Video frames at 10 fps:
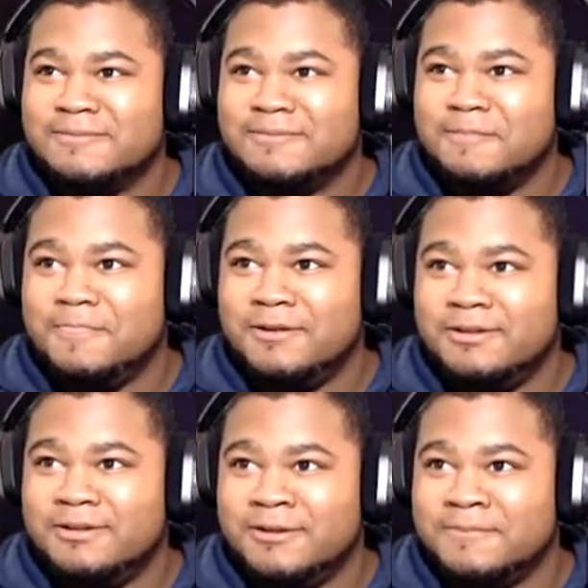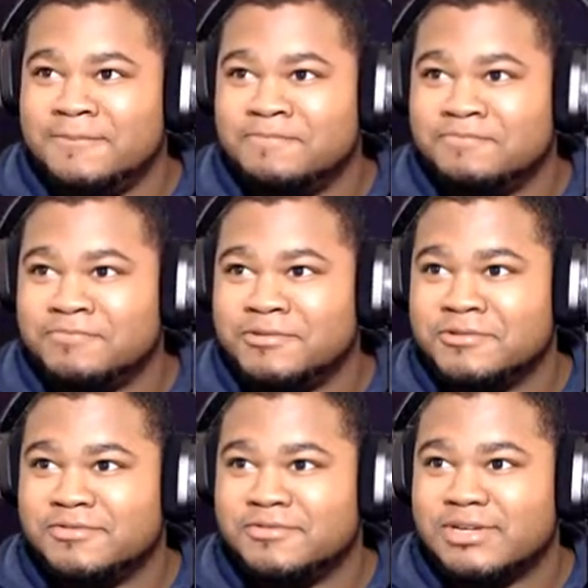Who the
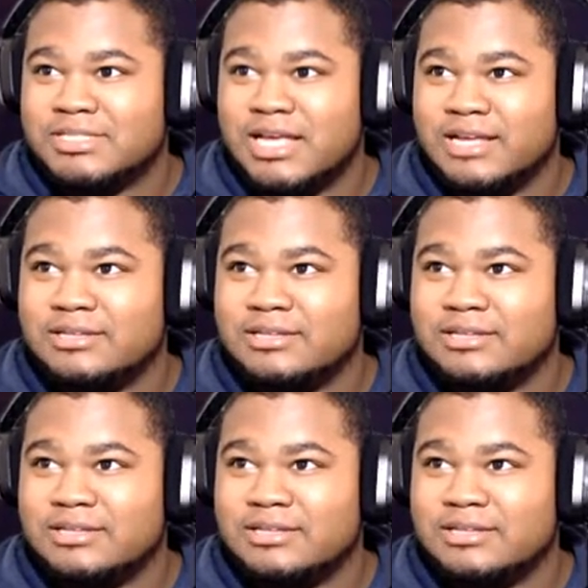fuck is that?